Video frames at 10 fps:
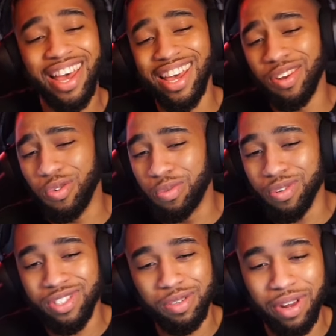And
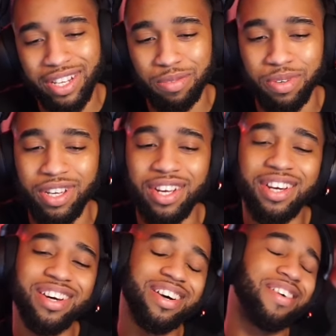Ubul, she bad as a bit.
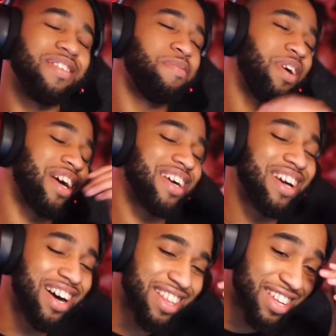Oh my
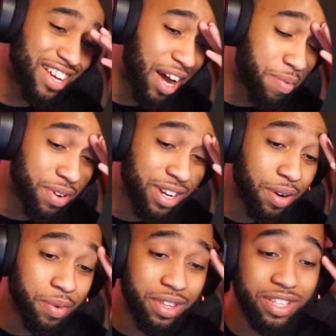God, the copyright
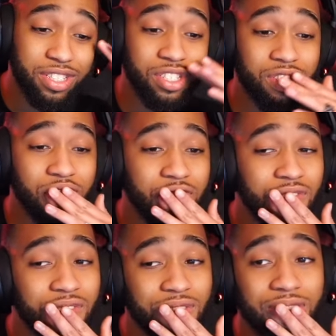got one of these
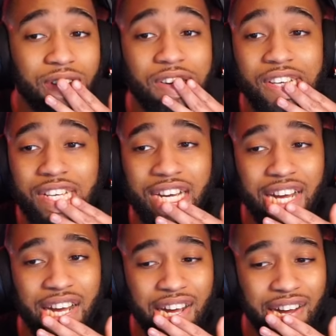struck.
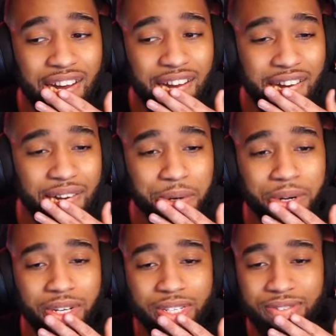Uh,
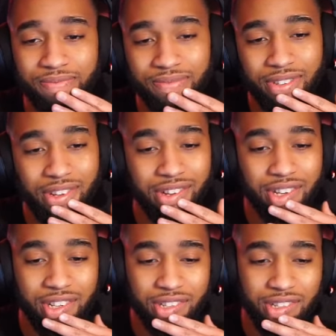well,
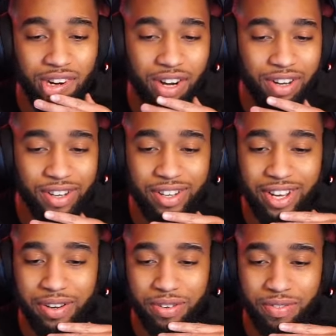sorry y'all.
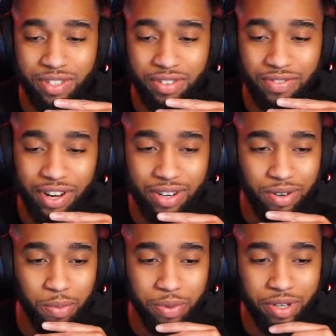I don't know if this is a fire
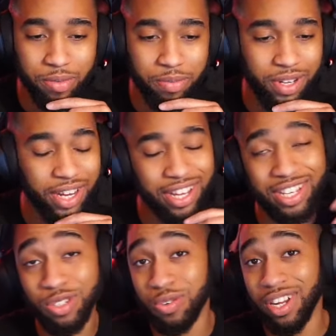opening, but I
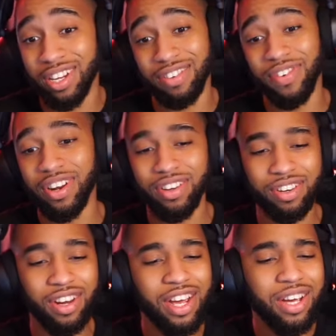guess we're not gonna find out
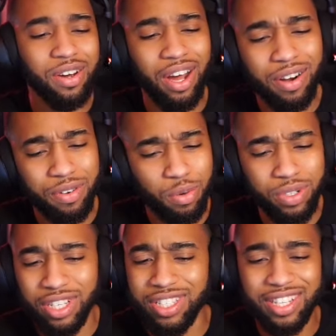here. I don't know
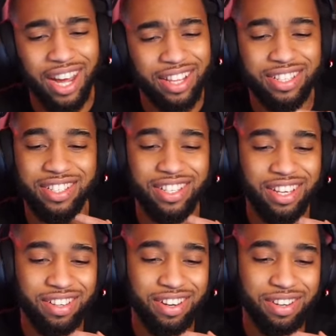which isekai this is
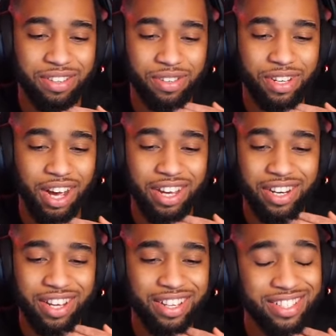either. I don't know. Cotton
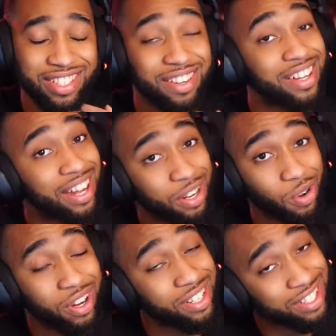Days. That sounds kind of
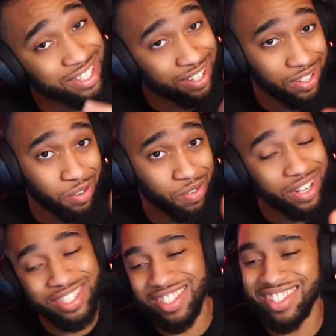crazy. It's a little
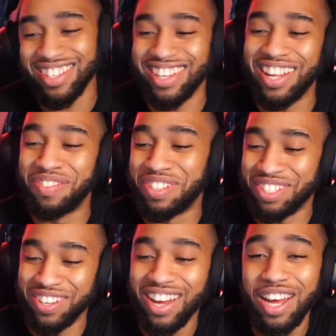racist. like, now nah, let me show.